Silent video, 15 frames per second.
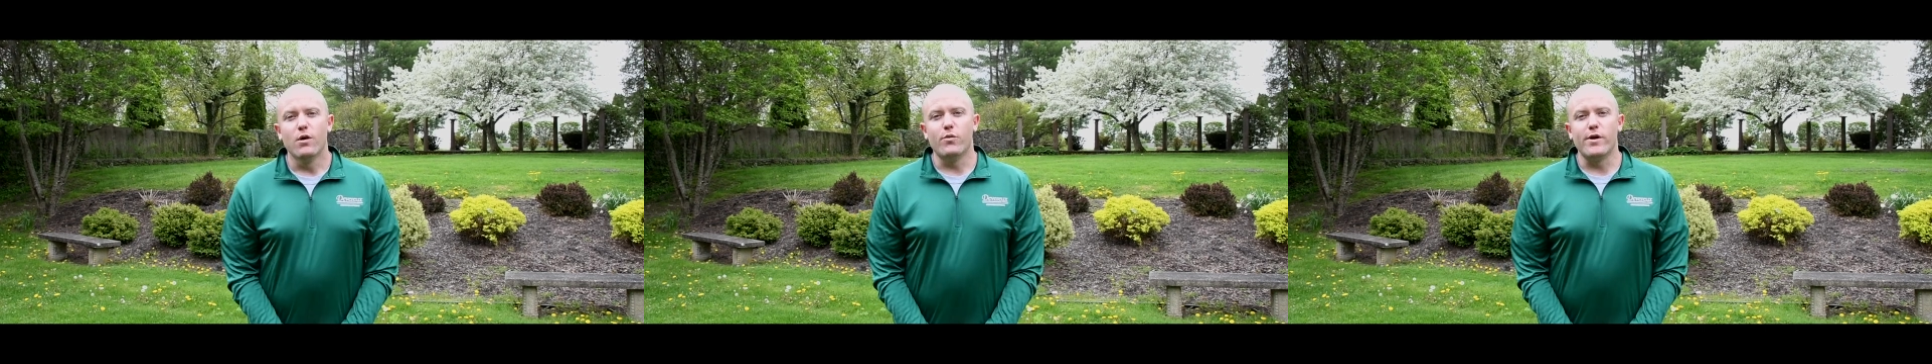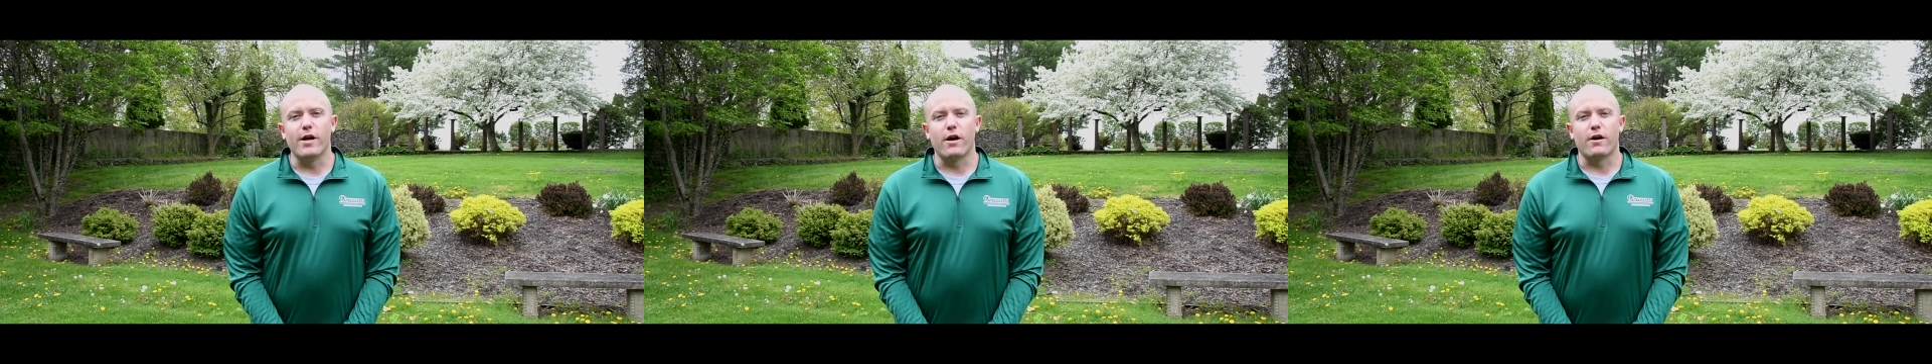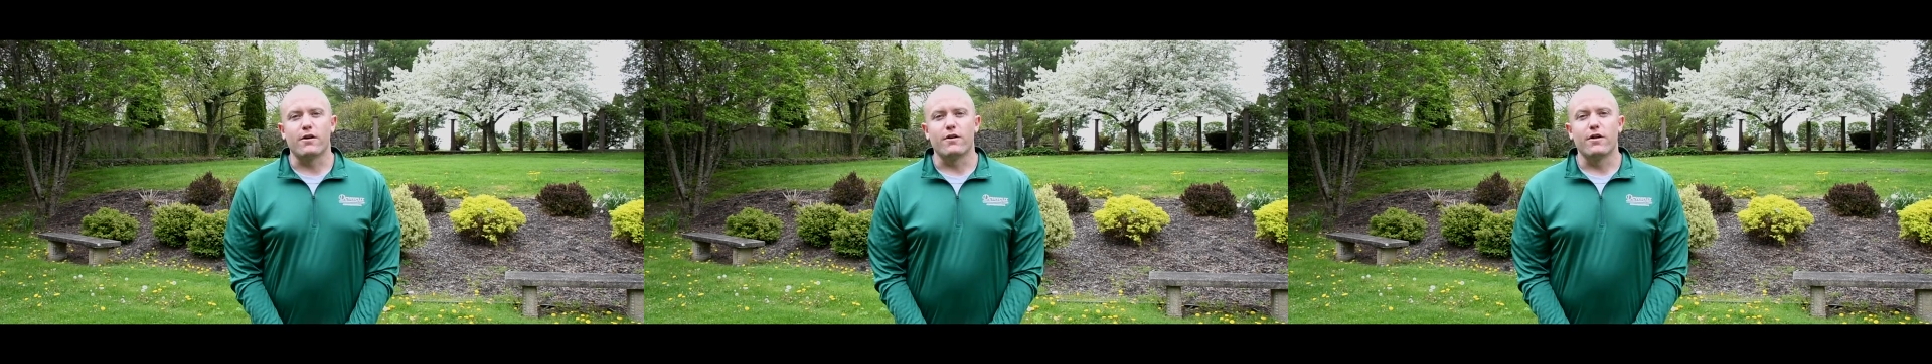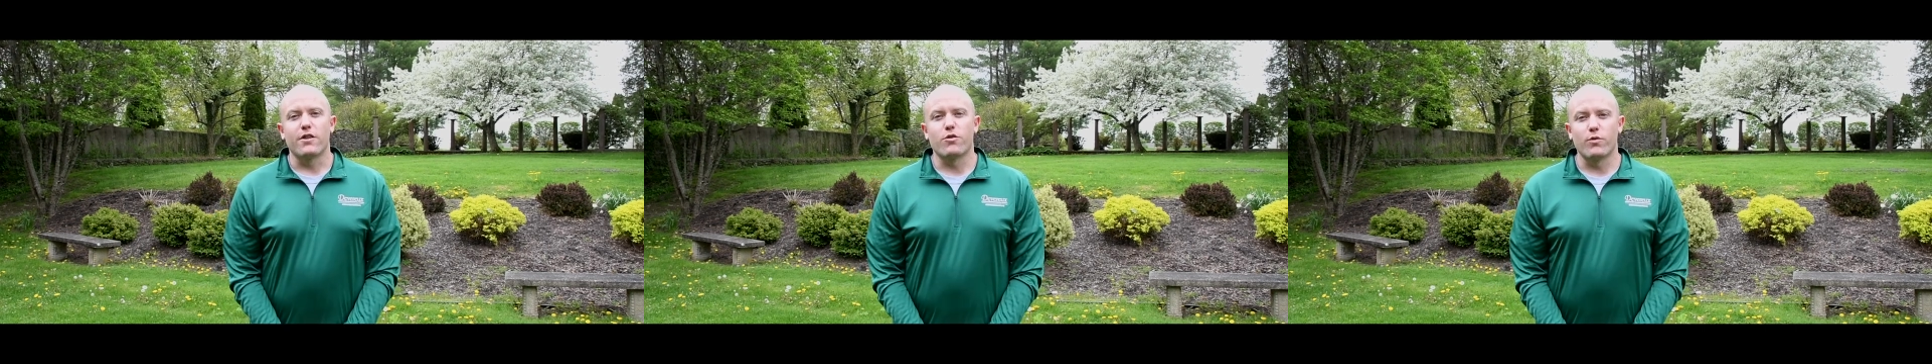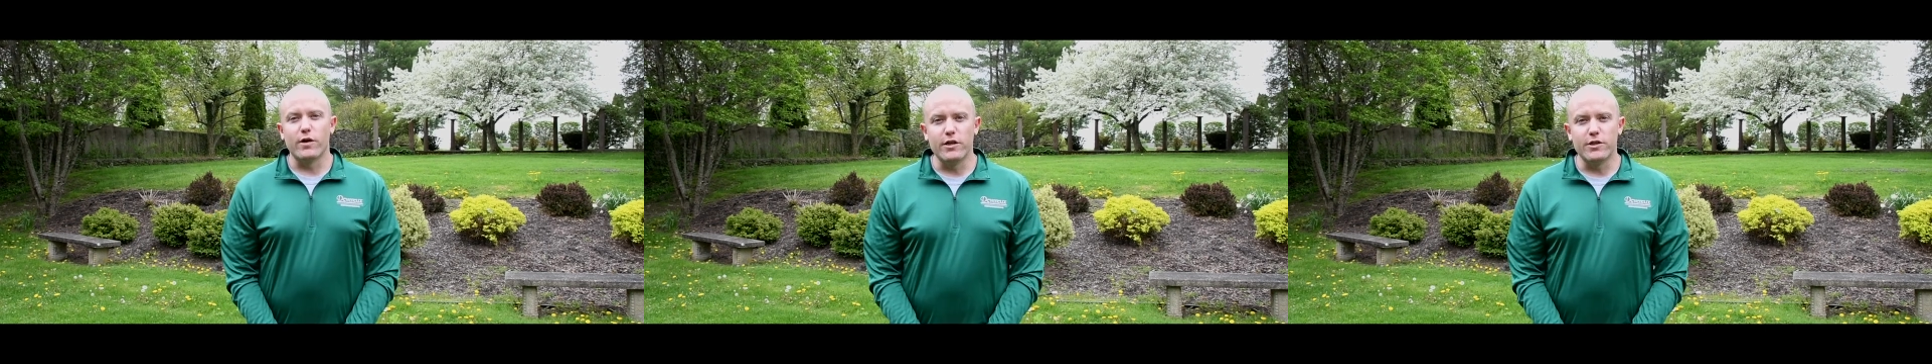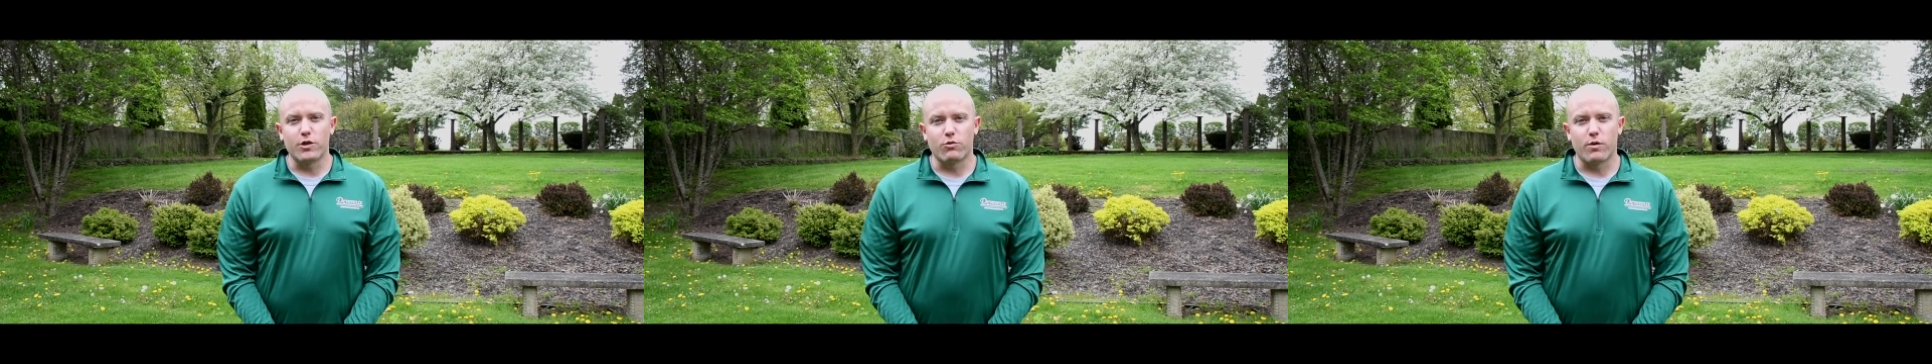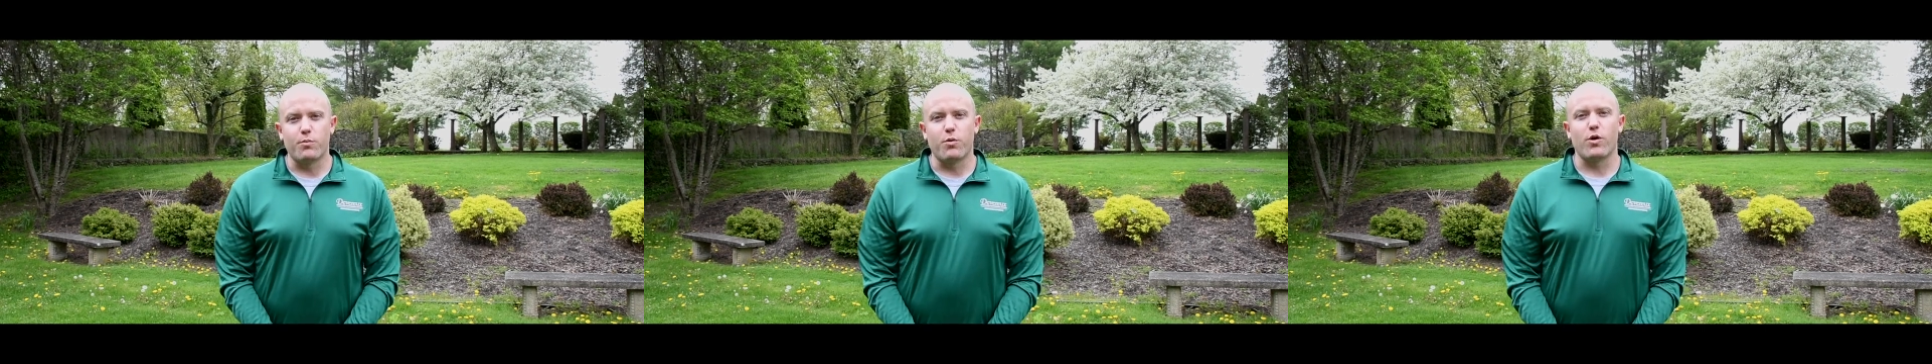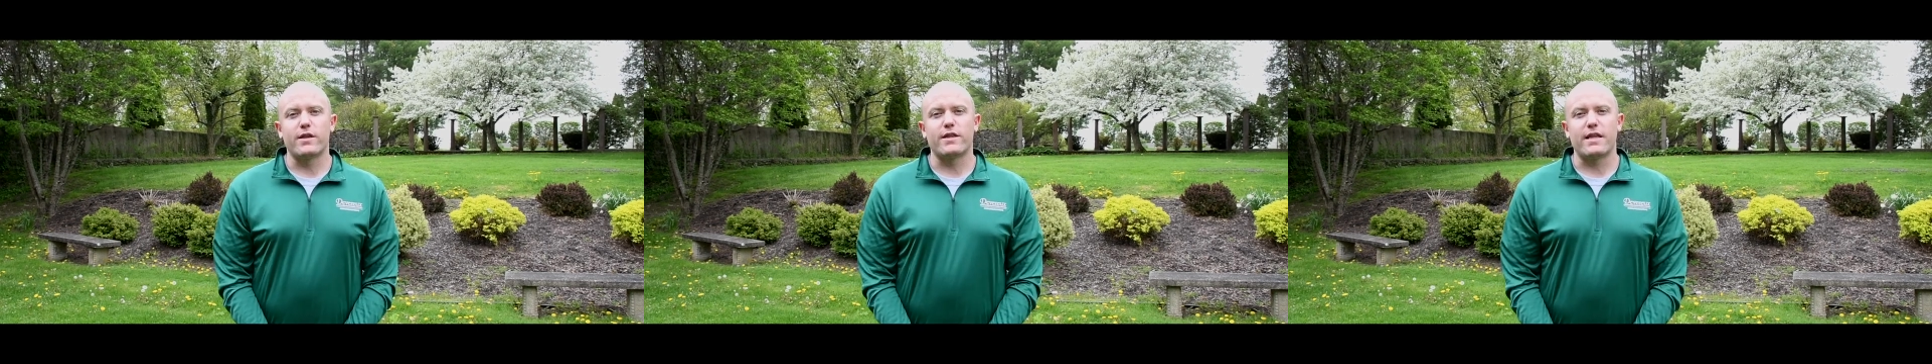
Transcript: We are thrilled to report